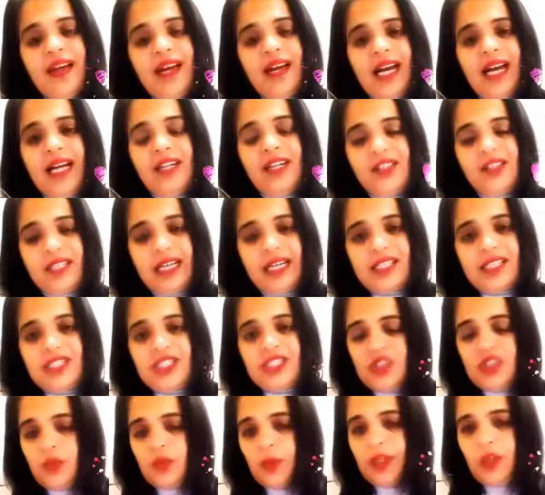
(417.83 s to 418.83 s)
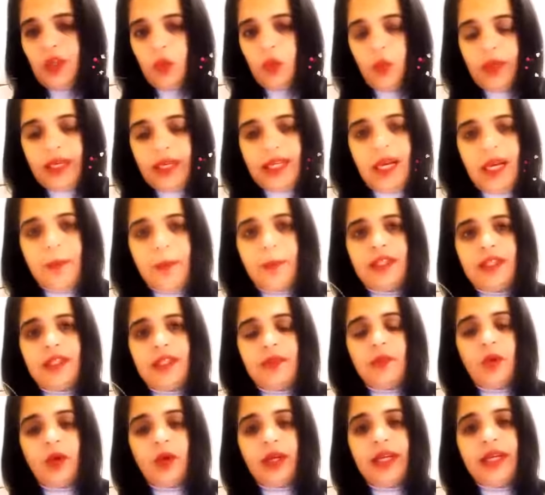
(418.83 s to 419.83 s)
and that is just when you wake up in
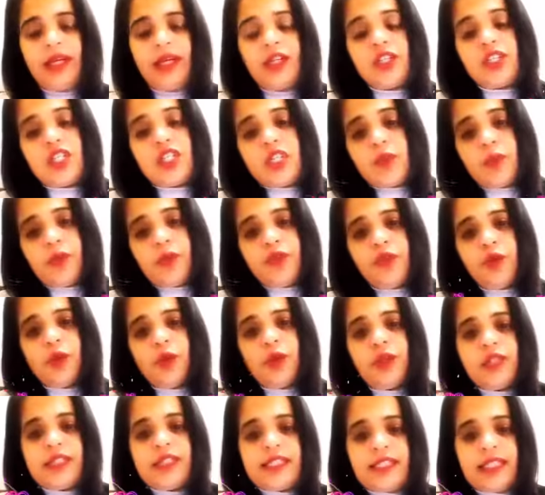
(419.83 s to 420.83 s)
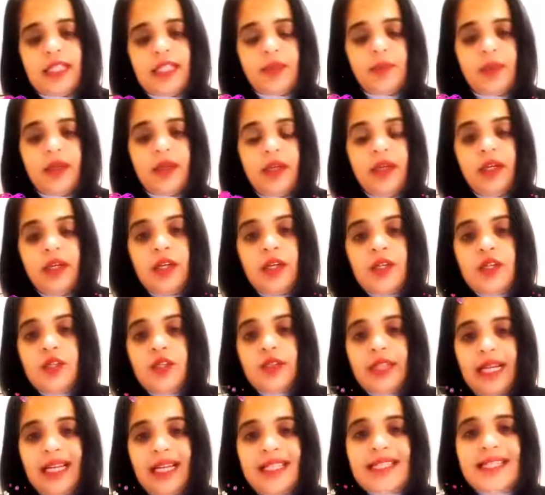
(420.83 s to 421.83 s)
the morning and just before going to sleep so
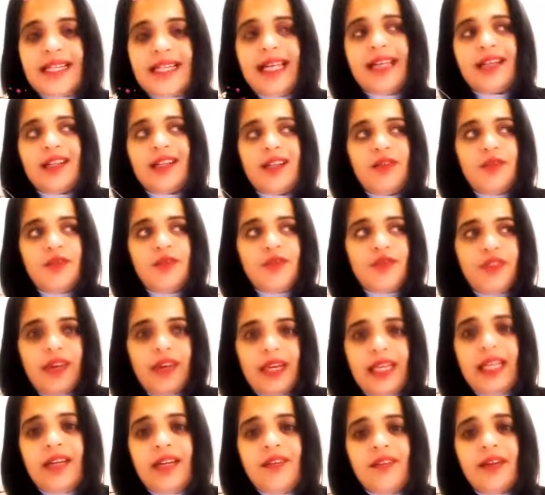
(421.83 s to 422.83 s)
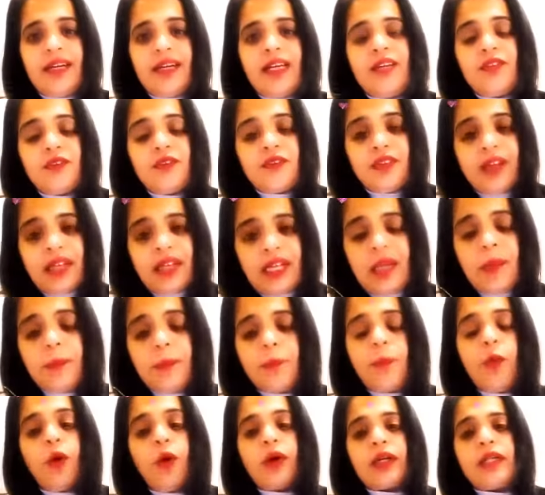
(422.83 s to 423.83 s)
that's like a very very very
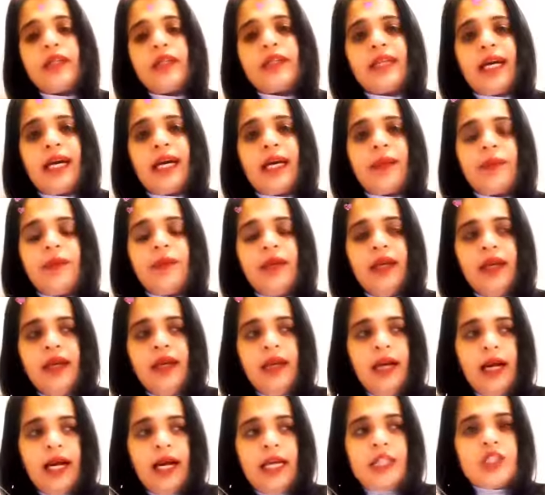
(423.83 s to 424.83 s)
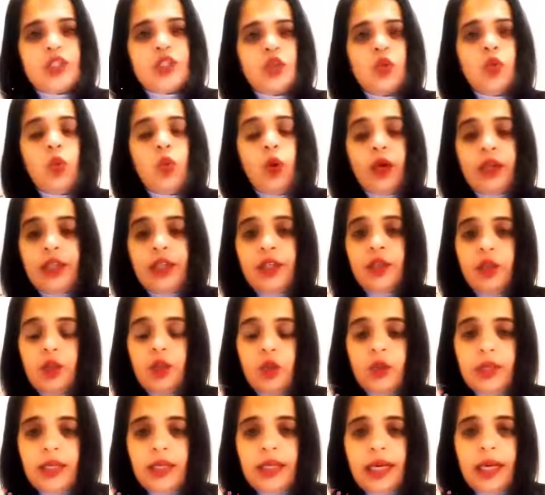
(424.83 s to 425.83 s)
important time as to what are you
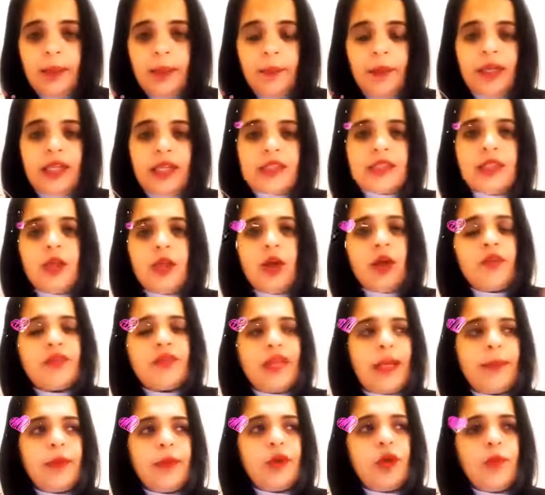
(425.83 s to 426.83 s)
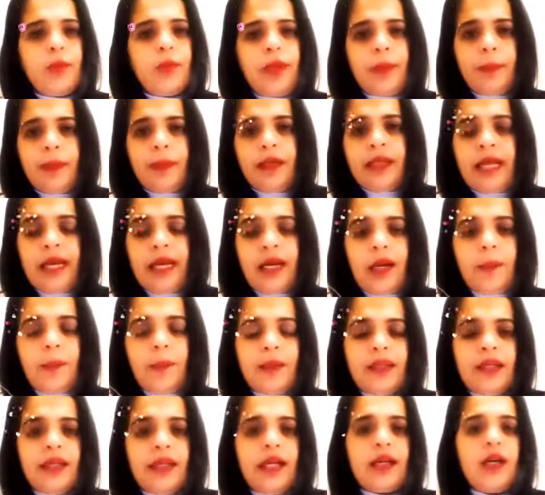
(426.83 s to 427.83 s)
looking at because a lot of time you know people get up
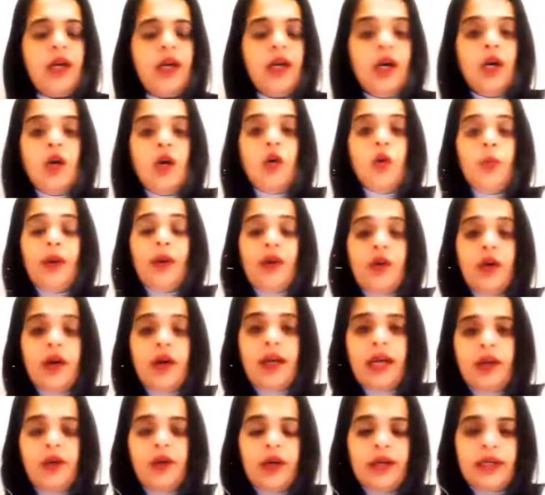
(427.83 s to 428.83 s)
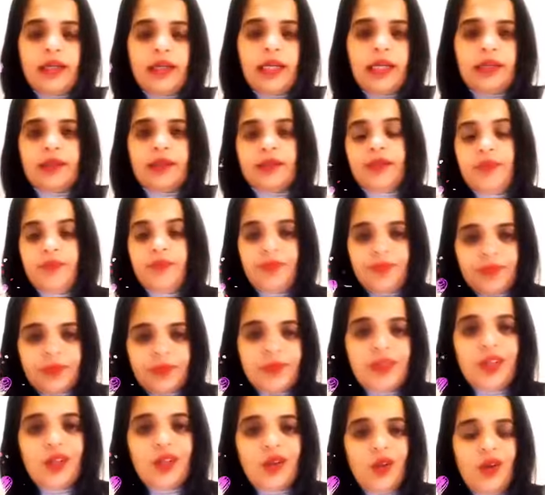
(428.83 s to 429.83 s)
and they're like oh my god i got late
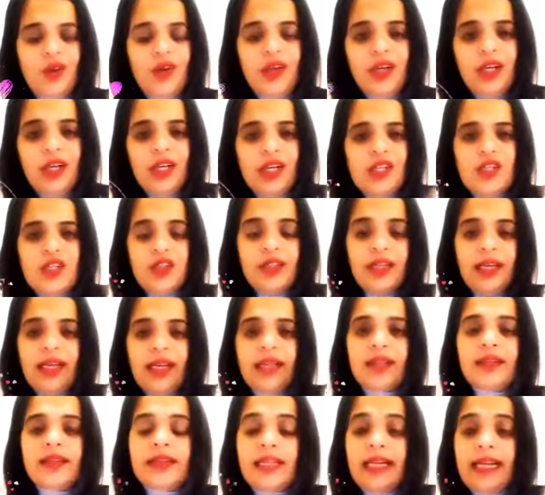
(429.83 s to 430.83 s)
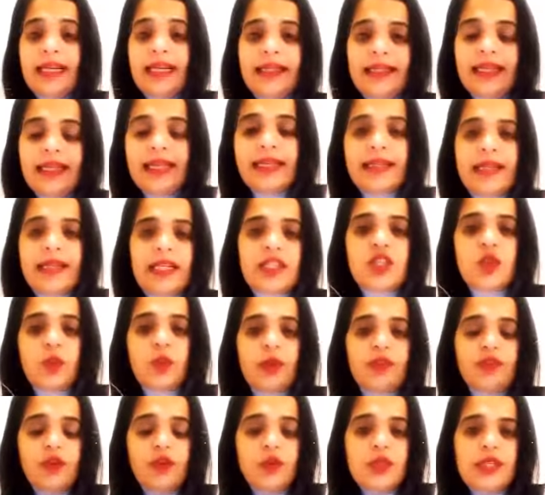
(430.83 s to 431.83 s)
you know so they're like late late late so
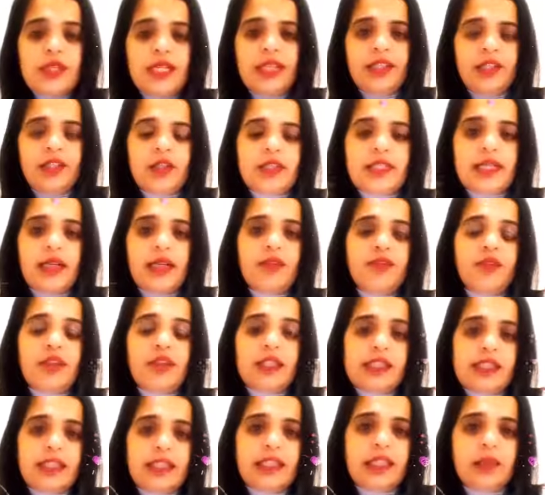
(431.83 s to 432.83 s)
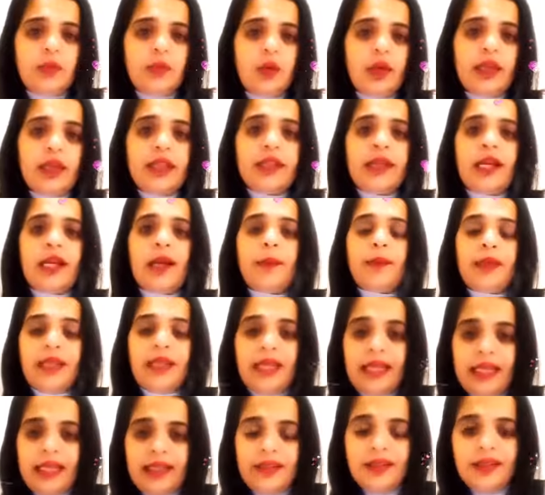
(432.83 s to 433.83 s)
if you say to yourself first thing in the morning that i'm
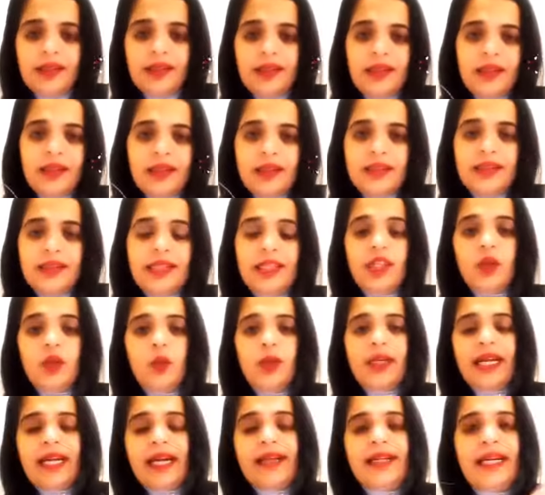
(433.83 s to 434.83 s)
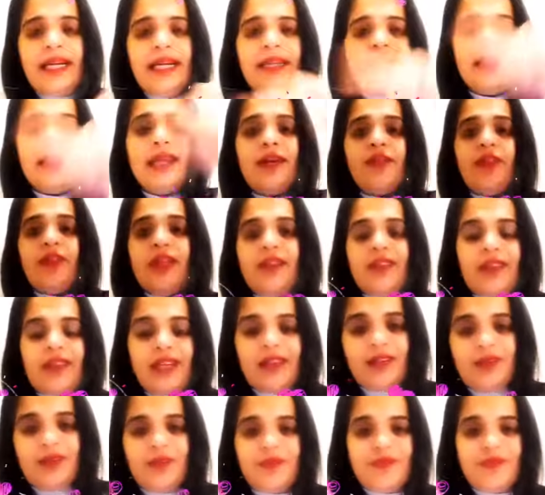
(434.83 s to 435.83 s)
late then you will get late in everything